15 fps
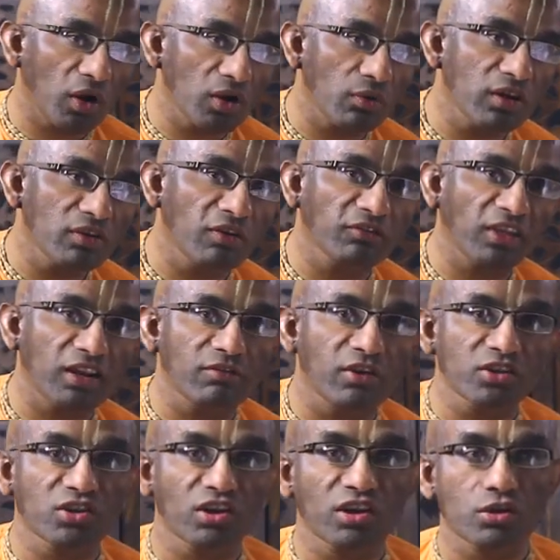125th
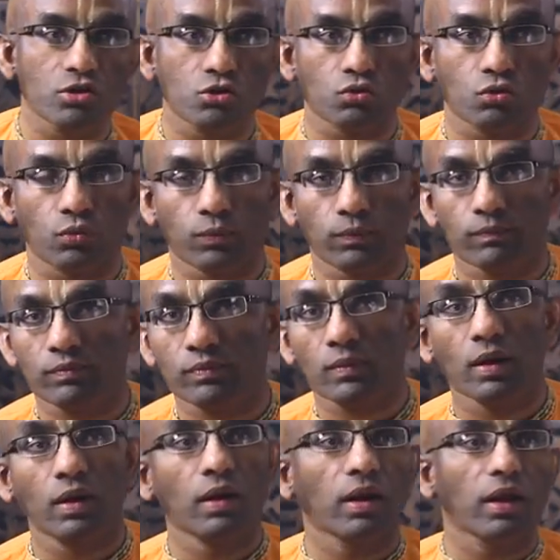anniversary issue
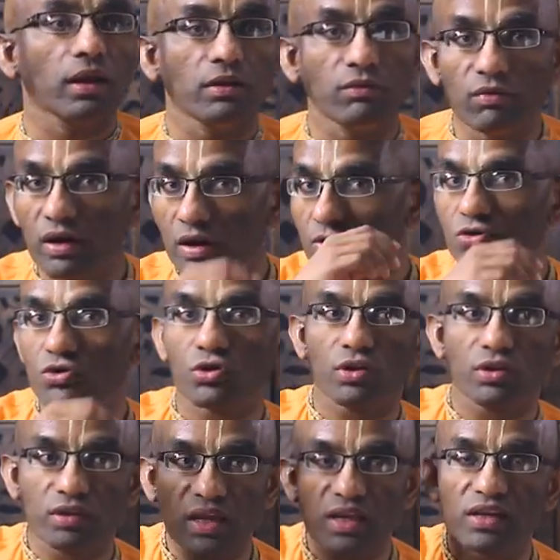in which
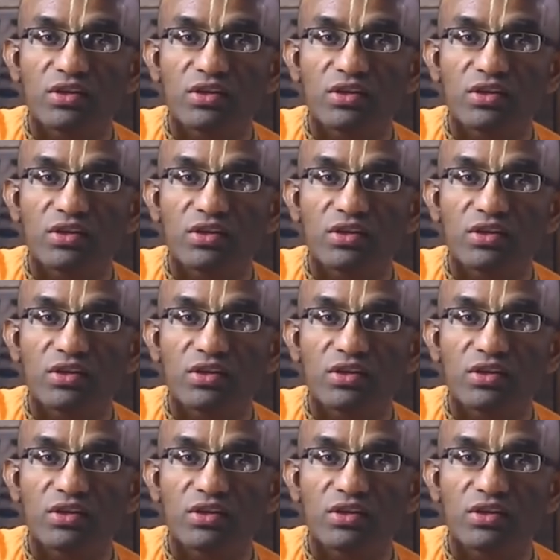they